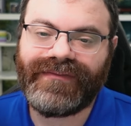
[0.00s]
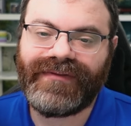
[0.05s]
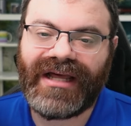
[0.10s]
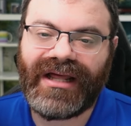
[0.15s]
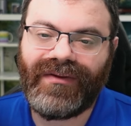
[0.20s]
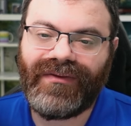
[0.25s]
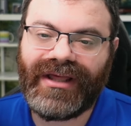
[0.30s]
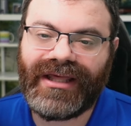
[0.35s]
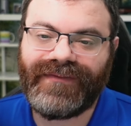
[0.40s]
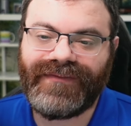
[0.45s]

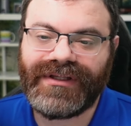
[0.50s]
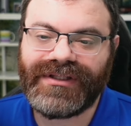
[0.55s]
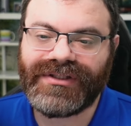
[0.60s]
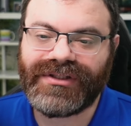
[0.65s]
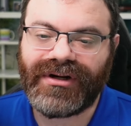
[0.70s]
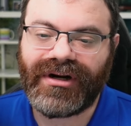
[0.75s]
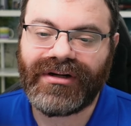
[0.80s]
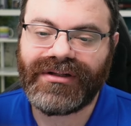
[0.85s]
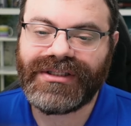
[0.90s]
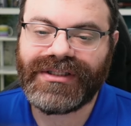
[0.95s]
vowel heavy
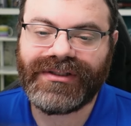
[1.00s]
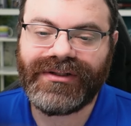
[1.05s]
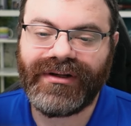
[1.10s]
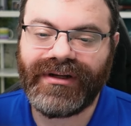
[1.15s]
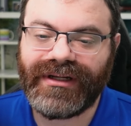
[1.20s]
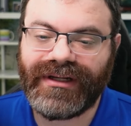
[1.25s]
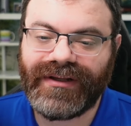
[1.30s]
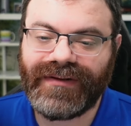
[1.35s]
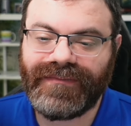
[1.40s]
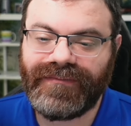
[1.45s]
starts, you're
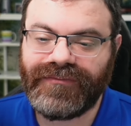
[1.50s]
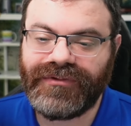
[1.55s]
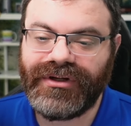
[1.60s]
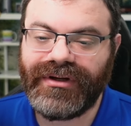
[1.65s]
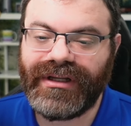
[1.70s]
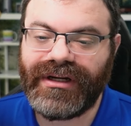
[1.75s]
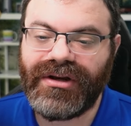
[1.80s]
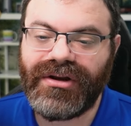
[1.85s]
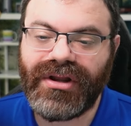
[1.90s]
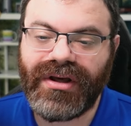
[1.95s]
gonna you're
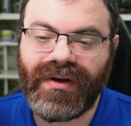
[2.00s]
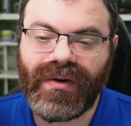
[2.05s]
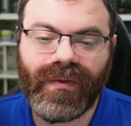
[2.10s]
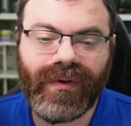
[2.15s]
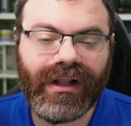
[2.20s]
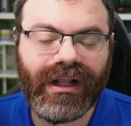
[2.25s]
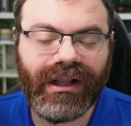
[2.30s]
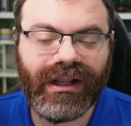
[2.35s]
gonna know.